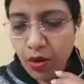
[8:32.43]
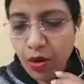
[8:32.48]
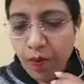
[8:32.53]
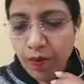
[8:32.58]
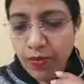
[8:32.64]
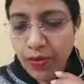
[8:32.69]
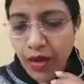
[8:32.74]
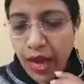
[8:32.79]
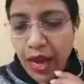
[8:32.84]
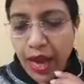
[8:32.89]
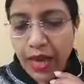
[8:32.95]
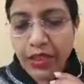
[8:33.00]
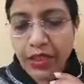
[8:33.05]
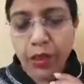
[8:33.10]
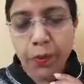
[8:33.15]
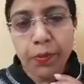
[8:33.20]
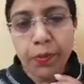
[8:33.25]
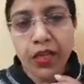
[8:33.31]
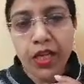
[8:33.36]
and the
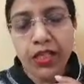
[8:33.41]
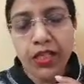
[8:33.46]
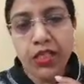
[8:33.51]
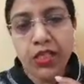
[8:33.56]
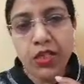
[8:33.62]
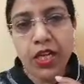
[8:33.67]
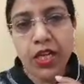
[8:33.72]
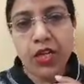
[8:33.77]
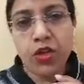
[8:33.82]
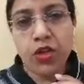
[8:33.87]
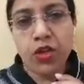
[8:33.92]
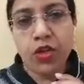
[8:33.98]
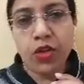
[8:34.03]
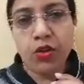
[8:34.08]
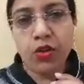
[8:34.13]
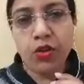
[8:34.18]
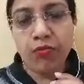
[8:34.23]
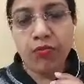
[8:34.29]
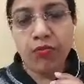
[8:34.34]
blood stained shirt of
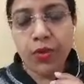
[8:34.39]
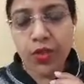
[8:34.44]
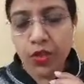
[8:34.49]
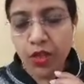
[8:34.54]
Mr.